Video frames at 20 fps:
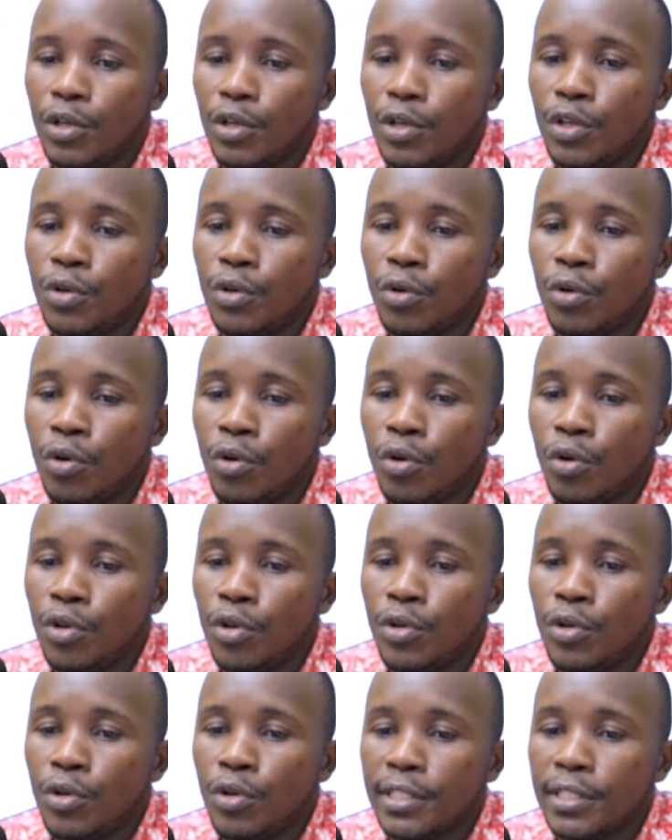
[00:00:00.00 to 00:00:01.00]
you owe
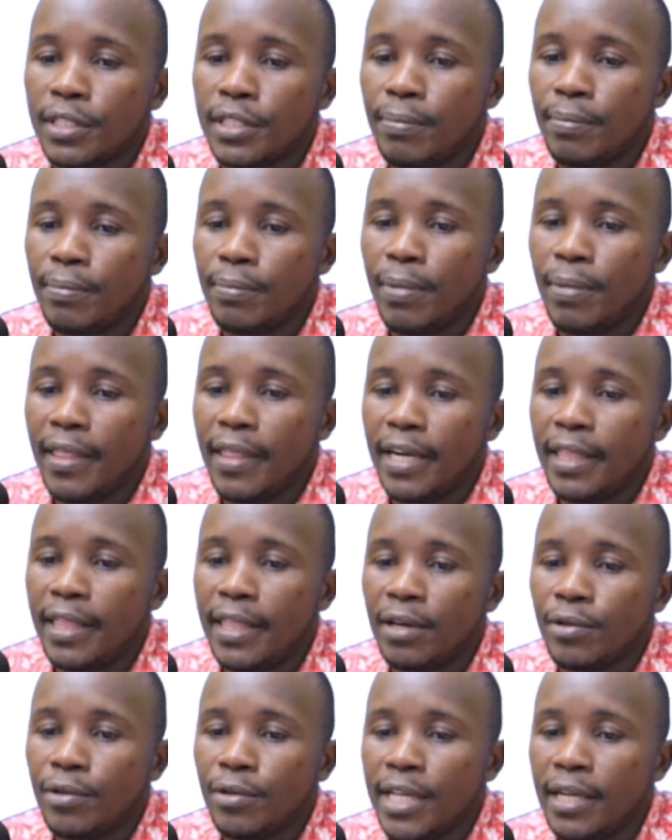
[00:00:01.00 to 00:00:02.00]
your supplier that
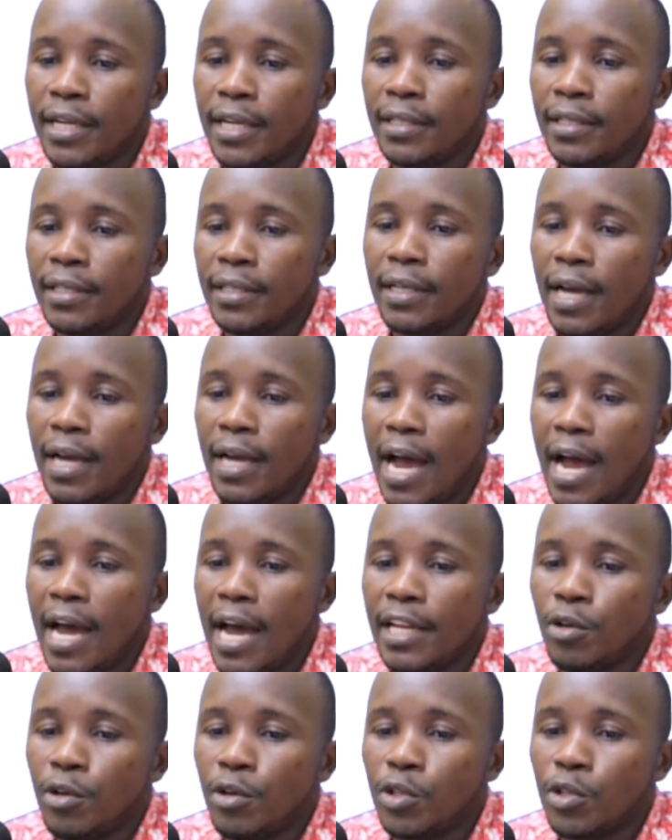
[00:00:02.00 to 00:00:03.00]
1,000, and
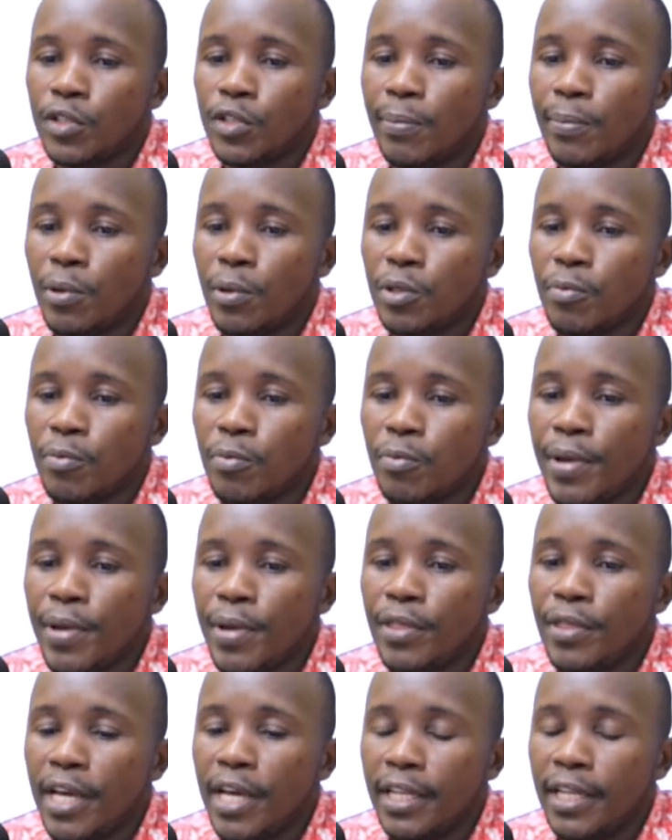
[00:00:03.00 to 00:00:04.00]
he also supposed to pay
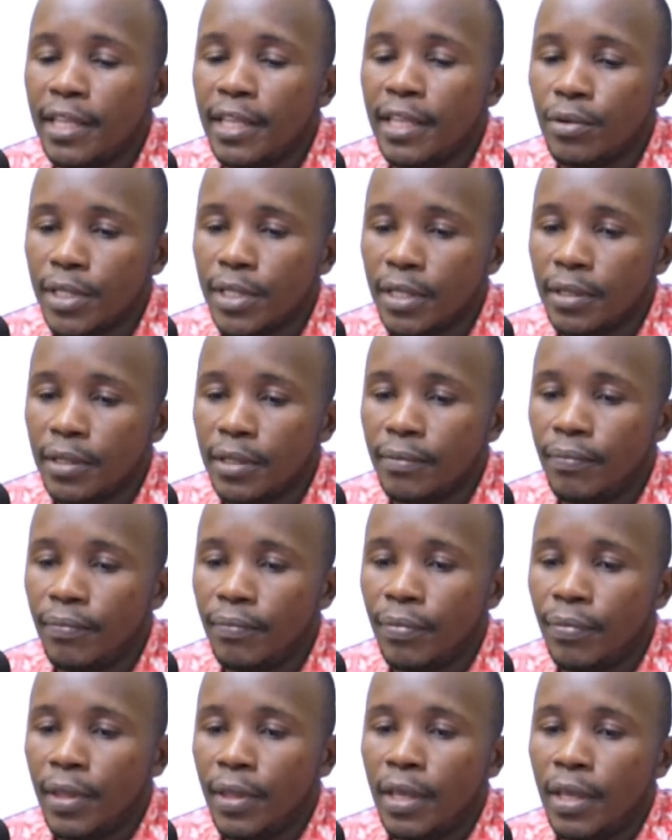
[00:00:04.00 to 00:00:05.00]
you that 1,000.
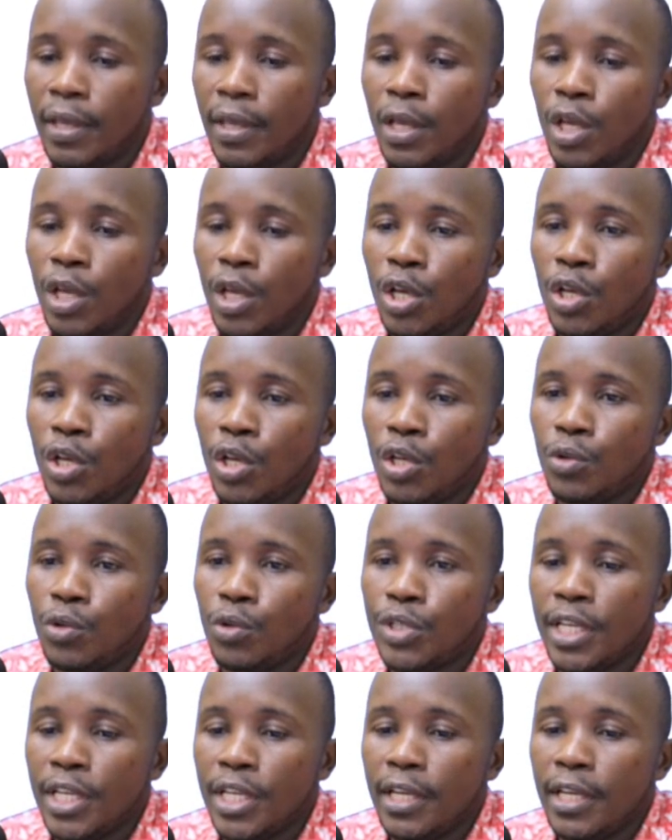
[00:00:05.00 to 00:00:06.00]
You
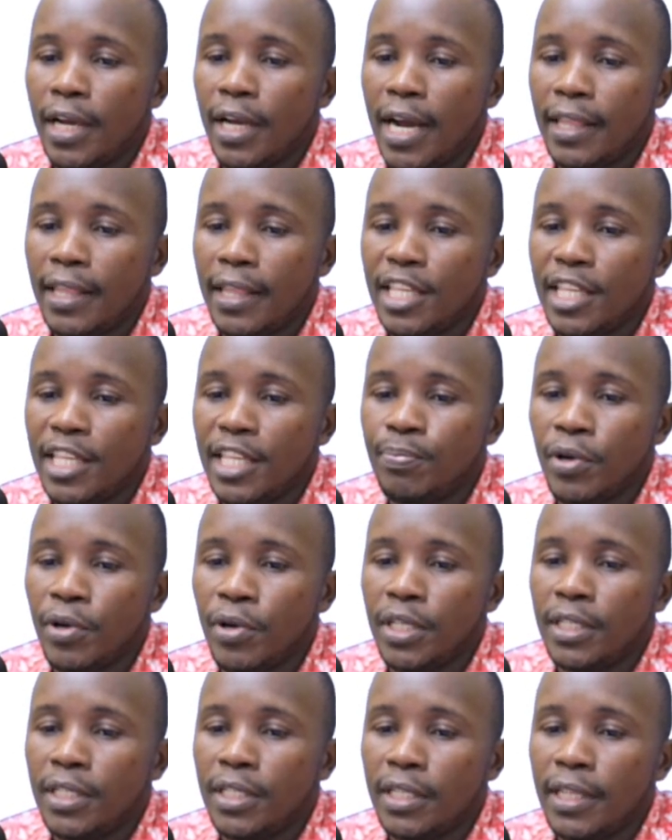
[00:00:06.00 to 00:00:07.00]
see, at this
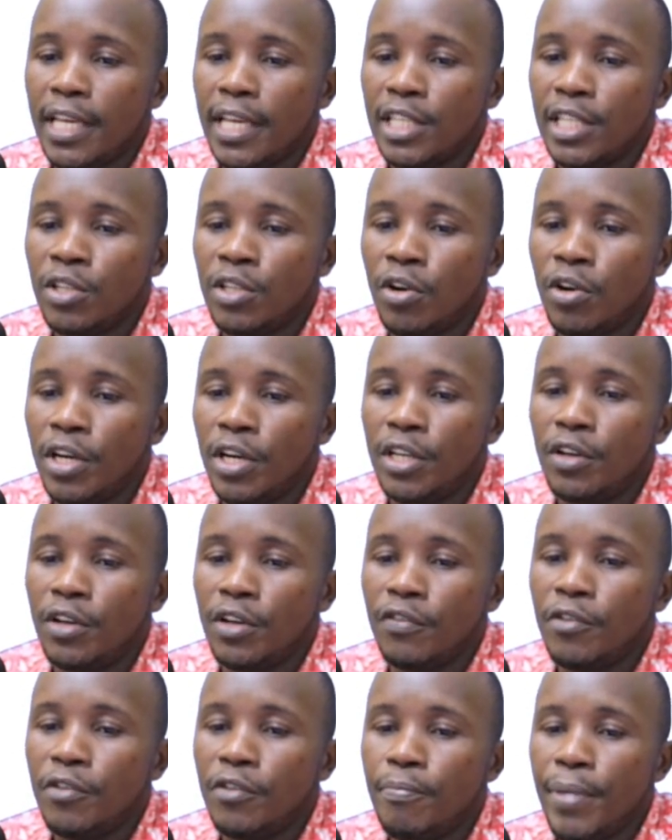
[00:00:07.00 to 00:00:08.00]
point, there is no need
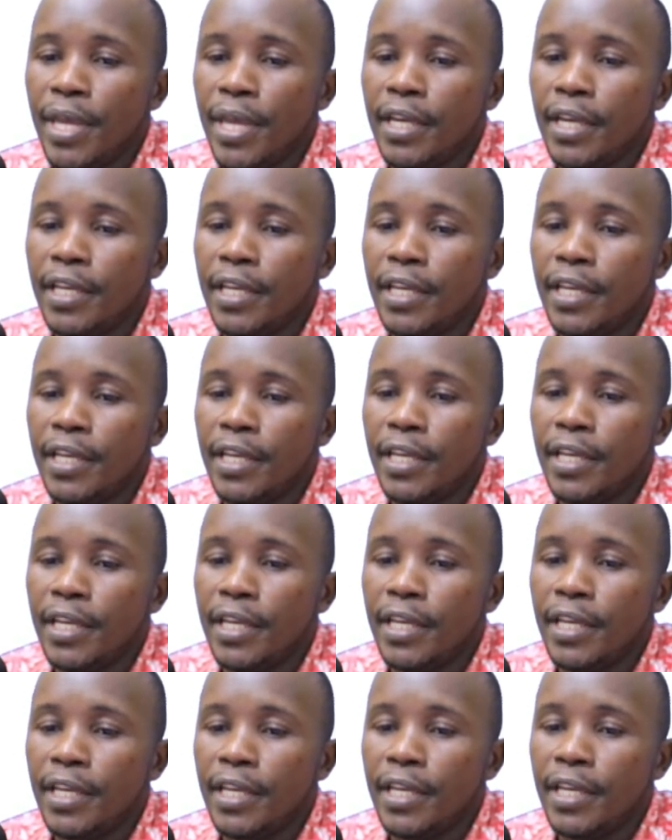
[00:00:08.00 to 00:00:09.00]
of you paying him
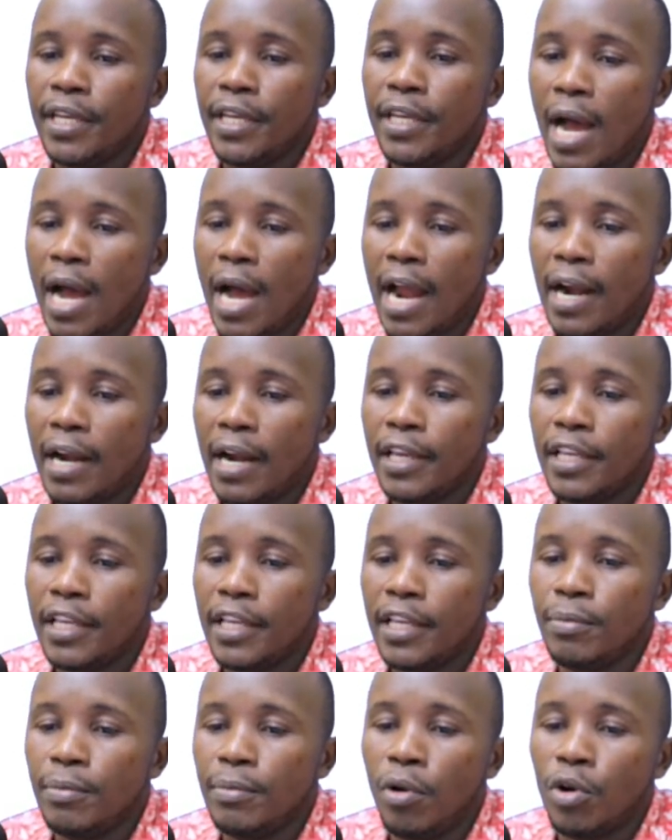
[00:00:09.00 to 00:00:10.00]
and
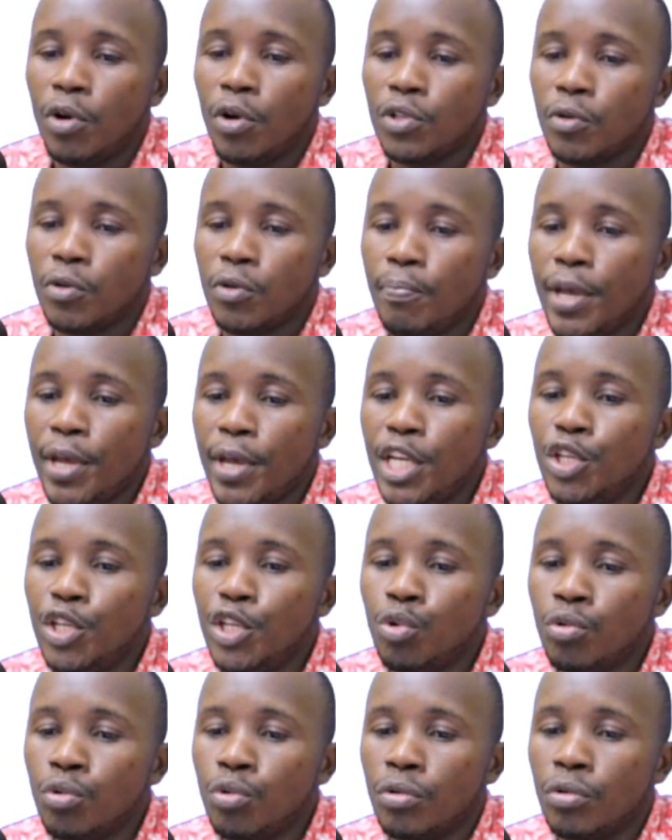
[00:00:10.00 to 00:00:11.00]
him also paying
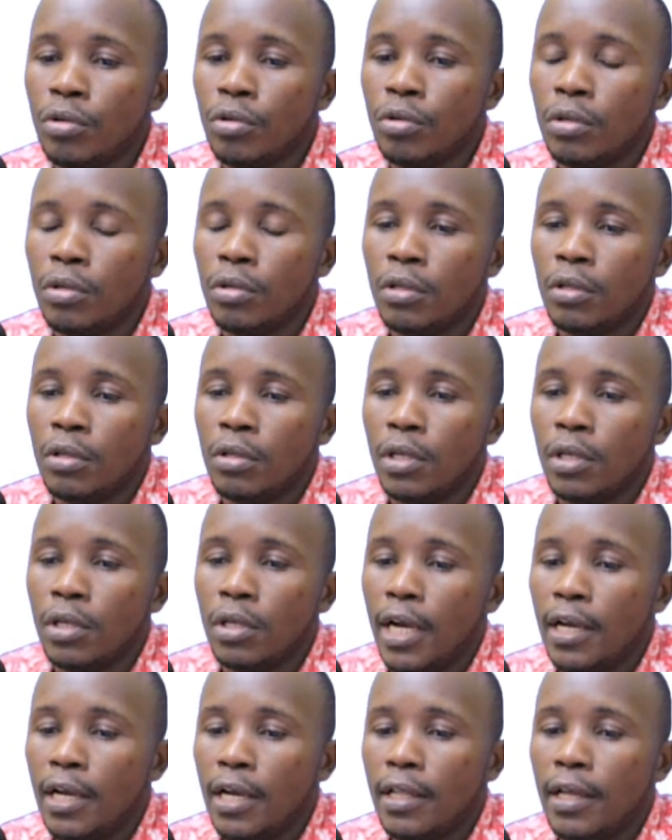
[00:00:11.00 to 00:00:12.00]
you.
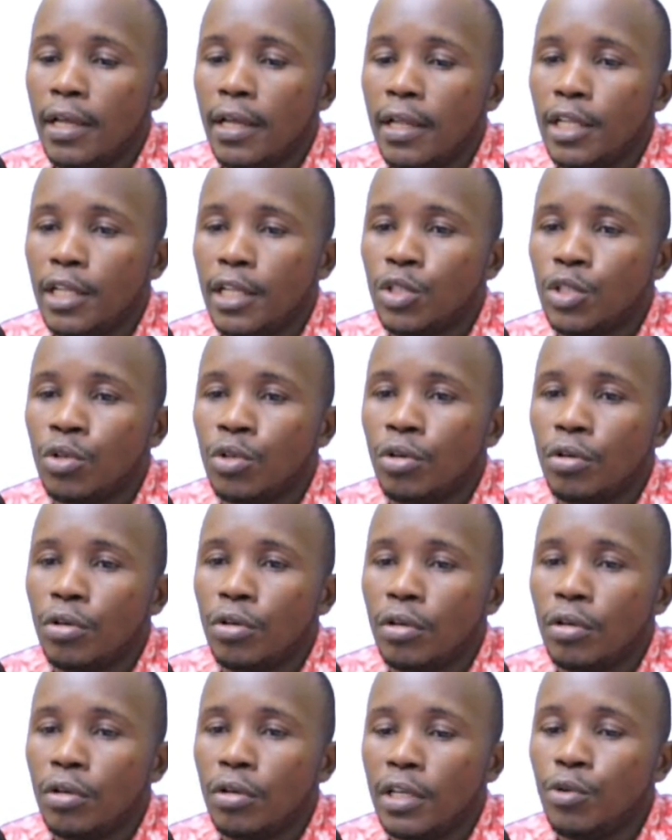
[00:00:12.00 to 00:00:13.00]

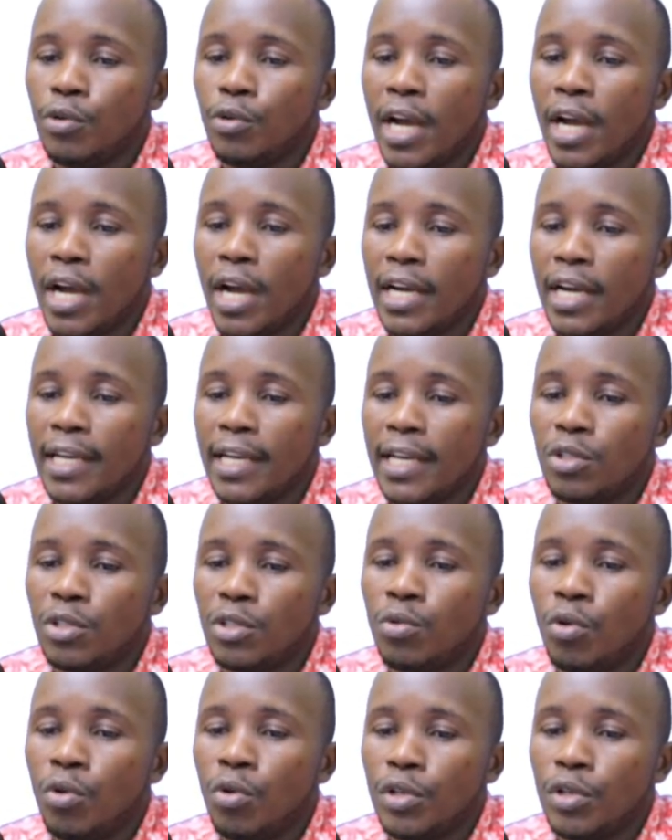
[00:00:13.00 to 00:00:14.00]
So you can just do
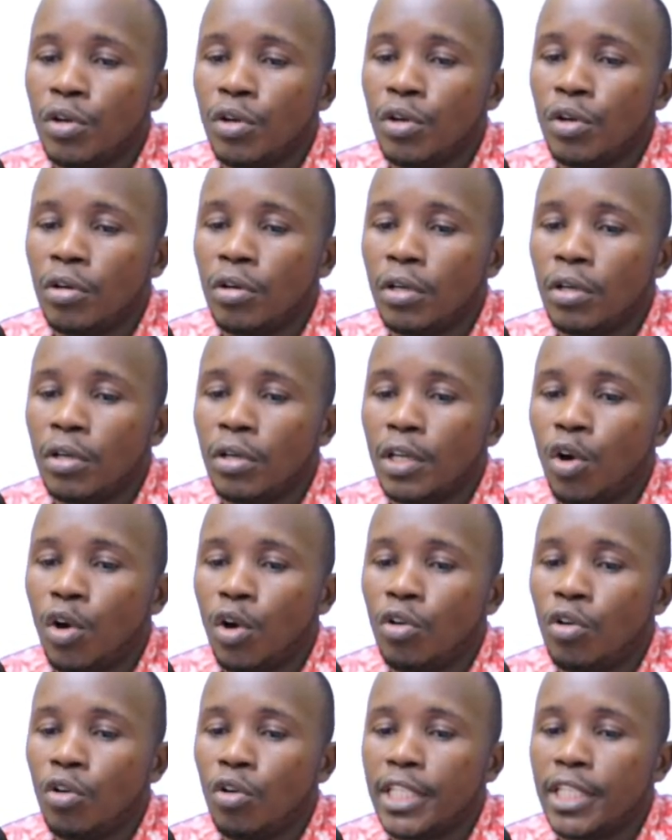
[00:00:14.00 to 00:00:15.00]
what we call
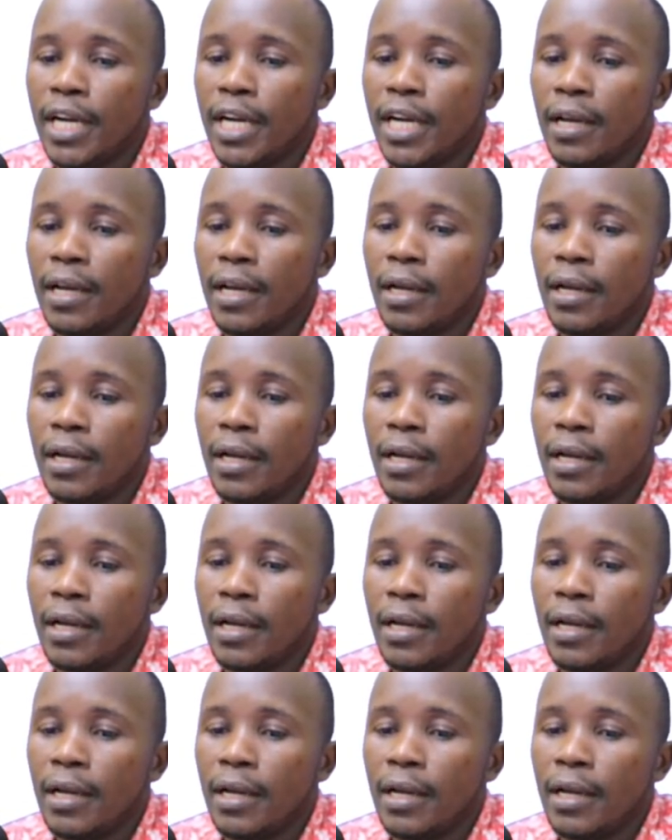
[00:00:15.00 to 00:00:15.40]
contra.